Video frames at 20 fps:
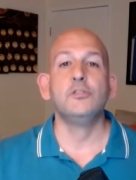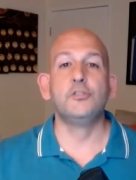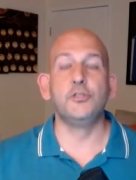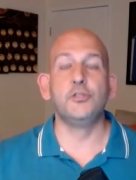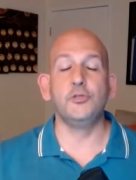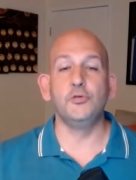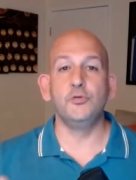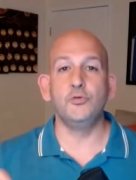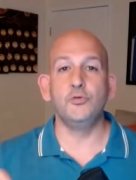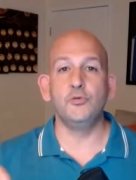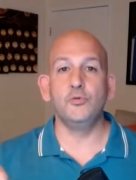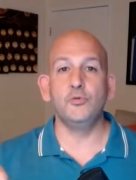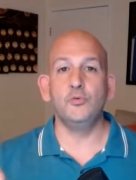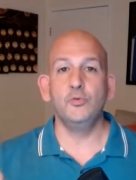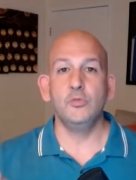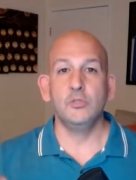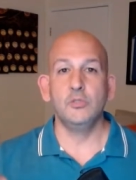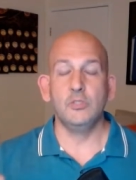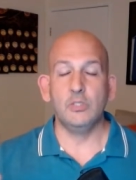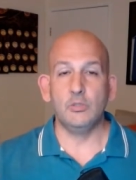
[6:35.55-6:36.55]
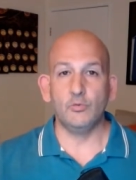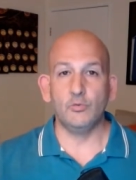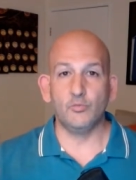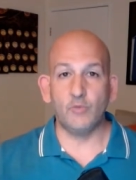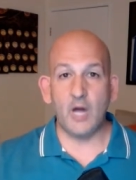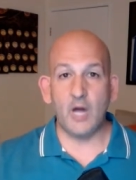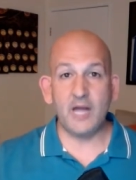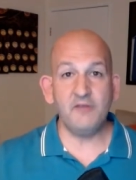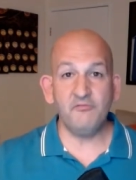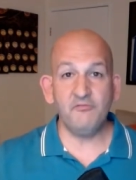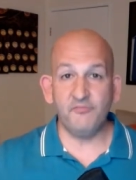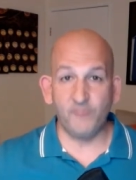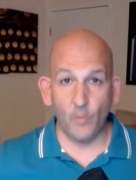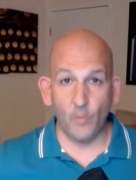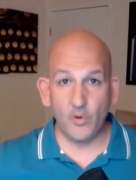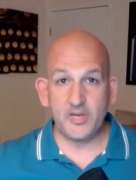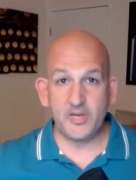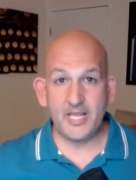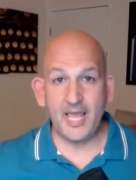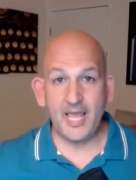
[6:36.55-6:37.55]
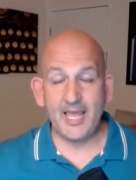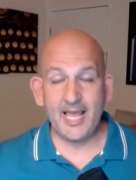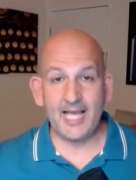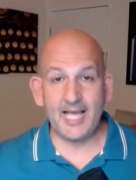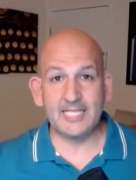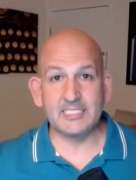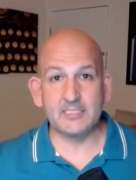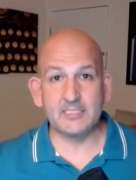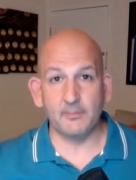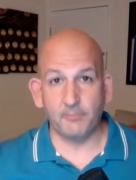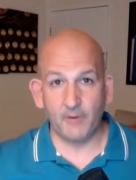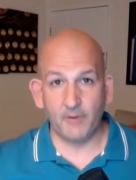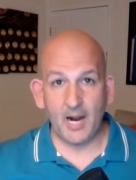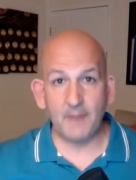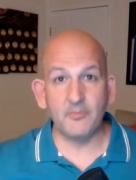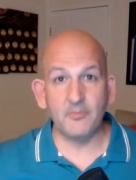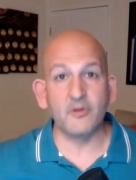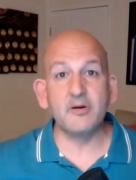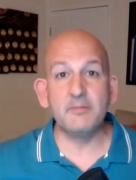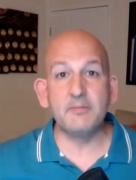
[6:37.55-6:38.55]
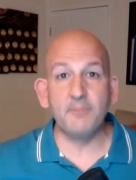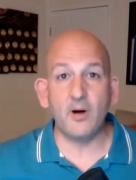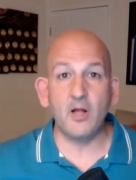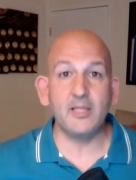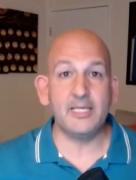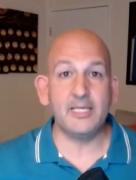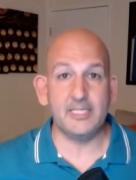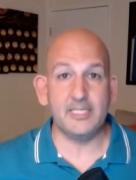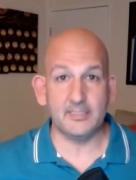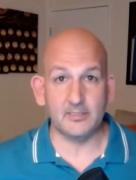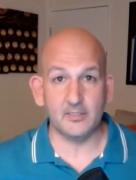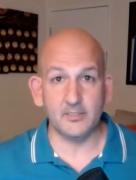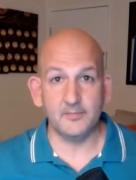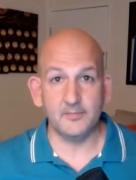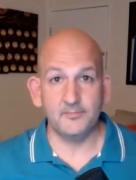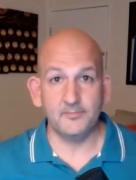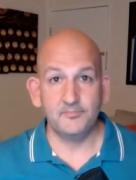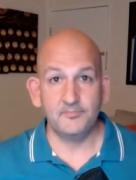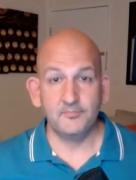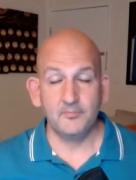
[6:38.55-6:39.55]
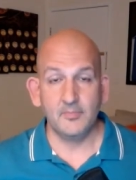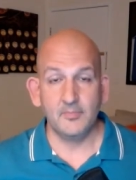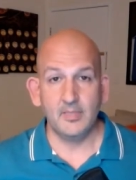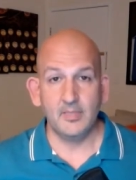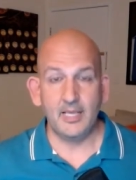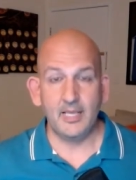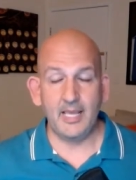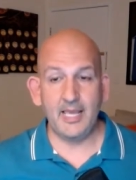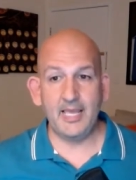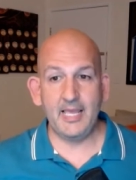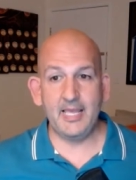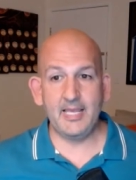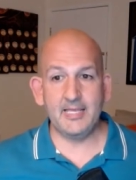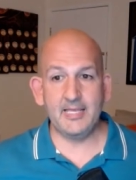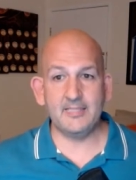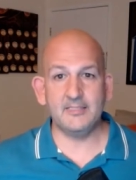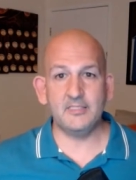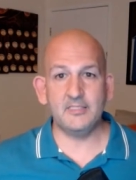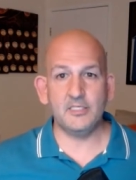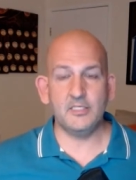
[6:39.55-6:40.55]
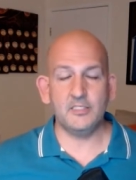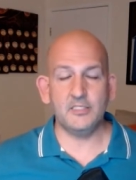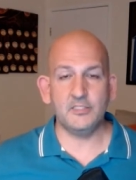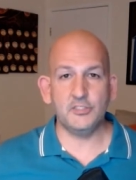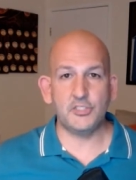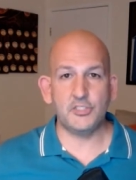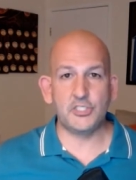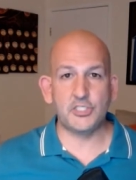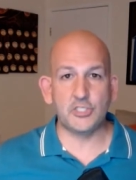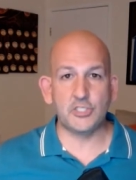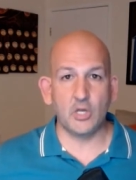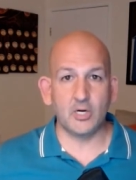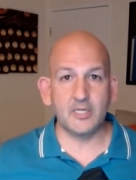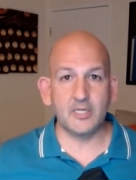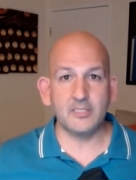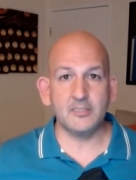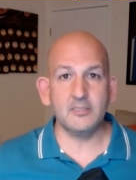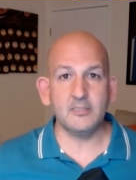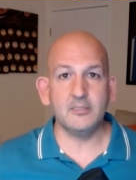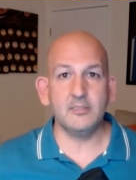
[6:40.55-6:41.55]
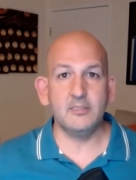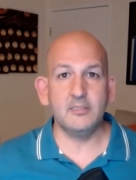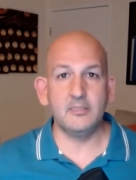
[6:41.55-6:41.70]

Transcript: to run Fournier as the primary ball handler and start